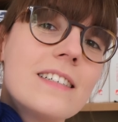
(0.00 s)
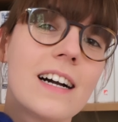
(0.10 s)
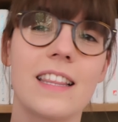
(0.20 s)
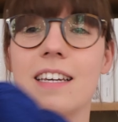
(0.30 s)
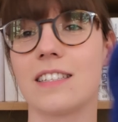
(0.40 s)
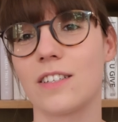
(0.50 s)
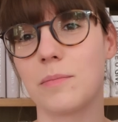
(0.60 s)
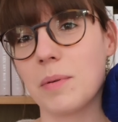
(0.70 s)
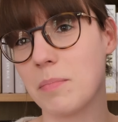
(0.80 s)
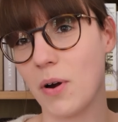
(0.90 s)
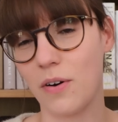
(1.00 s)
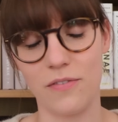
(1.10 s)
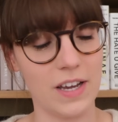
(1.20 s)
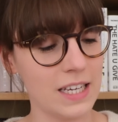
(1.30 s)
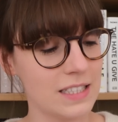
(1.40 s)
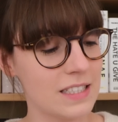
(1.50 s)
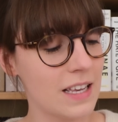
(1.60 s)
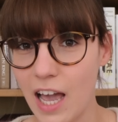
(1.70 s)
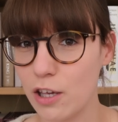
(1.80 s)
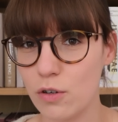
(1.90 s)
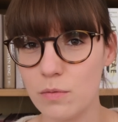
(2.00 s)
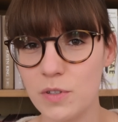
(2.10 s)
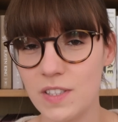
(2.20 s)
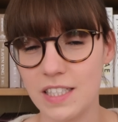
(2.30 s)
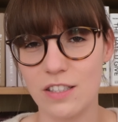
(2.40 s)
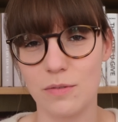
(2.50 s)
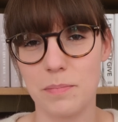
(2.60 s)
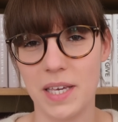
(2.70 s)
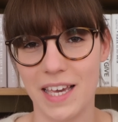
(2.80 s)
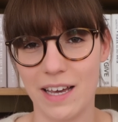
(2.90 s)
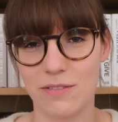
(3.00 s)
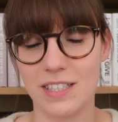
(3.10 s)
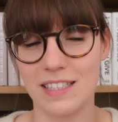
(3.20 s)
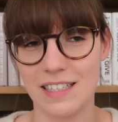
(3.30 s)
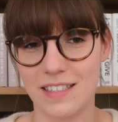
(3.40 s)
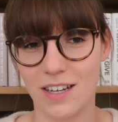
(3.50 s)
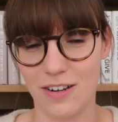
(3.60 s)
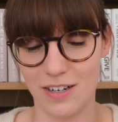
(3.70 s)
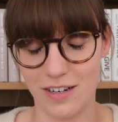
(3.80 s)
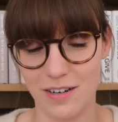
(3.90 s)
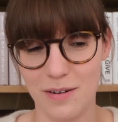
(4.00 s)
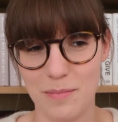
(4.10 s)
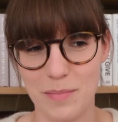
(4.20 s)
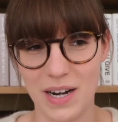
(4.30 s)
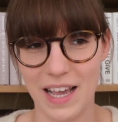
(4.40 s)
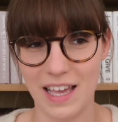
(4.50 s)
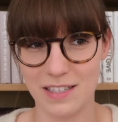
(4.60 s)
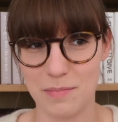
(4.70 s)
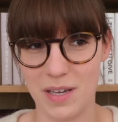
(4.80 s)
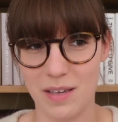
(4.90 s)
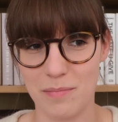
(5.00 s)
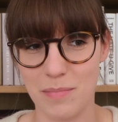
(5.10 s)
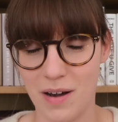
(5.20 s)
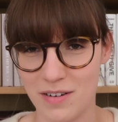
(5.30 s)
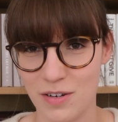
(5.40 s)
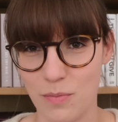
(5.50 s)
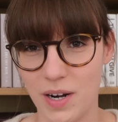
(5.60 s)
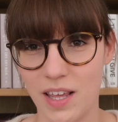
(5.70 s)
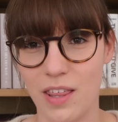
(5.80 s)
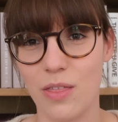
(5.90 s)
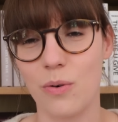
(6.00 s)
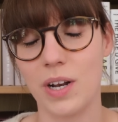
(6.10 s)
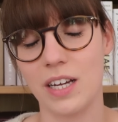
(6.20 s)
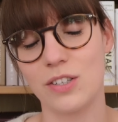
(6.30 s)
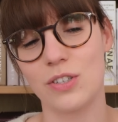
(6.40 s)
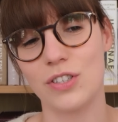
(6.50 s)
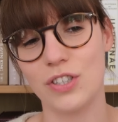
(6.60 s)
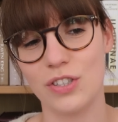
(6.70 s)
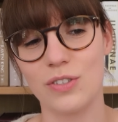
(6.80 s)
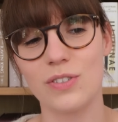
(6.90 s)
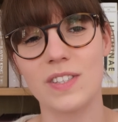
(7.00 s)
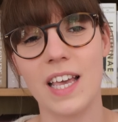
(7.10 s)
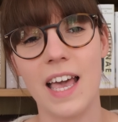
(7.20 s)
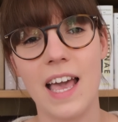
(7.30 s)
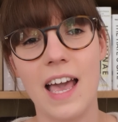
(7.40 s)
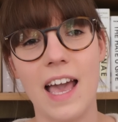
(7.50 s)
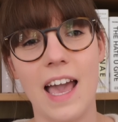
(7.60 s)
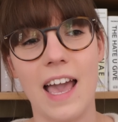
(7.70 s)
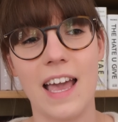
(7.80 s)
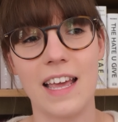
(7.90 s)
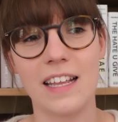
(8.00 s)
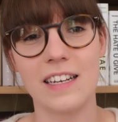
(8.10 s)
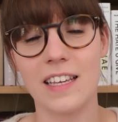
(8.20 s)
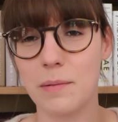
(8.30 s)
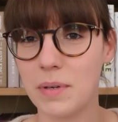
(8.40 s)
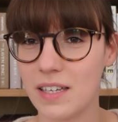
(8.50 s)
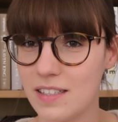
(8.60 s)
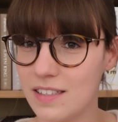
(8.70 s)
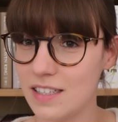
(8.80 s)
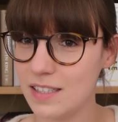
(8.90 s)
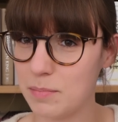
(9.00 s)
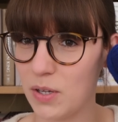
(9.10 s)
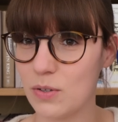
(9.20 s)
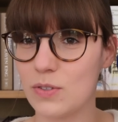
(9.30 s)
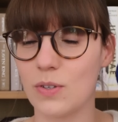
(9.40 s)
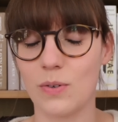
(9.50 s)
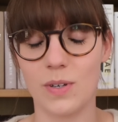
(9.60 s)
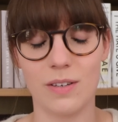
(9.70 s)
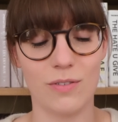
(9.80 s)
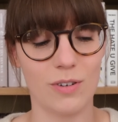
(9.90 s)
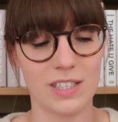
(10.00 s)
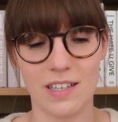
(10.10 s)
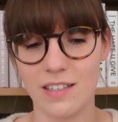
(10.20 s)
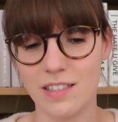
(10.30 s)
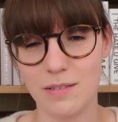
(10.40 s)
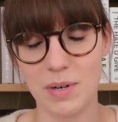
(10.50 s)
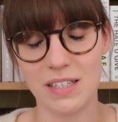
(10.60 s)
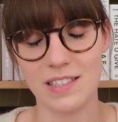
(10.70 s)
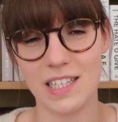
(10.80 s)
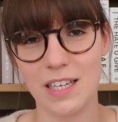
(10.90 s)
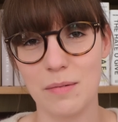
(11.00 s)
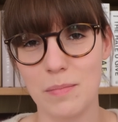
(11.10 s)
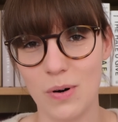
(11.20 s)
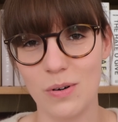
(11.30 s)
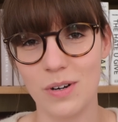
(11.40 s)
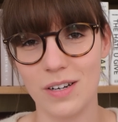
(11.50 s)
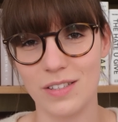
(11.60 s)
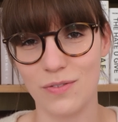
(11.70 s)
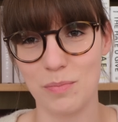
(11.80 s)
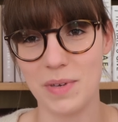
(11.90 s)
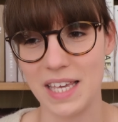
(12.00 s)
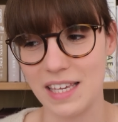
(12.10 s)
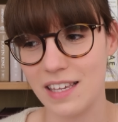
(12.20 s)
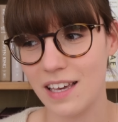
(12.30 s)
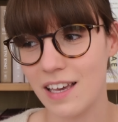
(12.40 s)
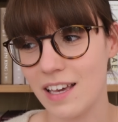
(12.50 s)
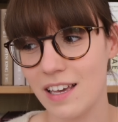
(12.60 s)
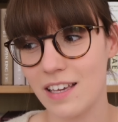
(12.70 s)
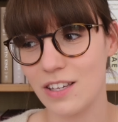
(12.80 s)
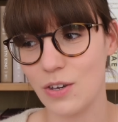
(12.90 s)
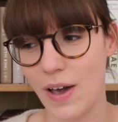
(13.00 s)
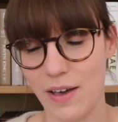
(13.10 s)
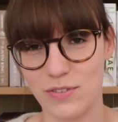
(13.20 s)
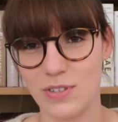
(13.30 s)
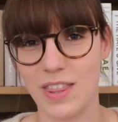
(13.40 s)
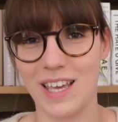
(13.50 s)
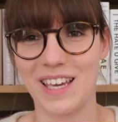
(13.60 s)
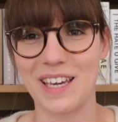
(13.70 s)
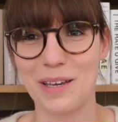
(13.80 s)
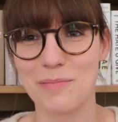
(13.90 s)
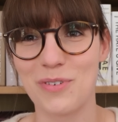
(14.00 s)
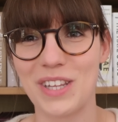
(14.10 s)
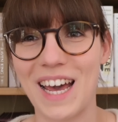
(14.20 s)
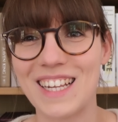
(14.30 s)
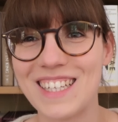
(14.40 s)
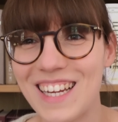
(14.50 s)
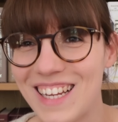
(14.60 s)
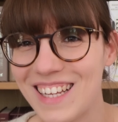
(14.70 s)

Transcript: I think it's going to be perfect. I almost didn't pick out this color, but I asked my partner what he thought I should choose, and he picked this blue. So if you're excited about seeing more colors from me, you have to thank him for that,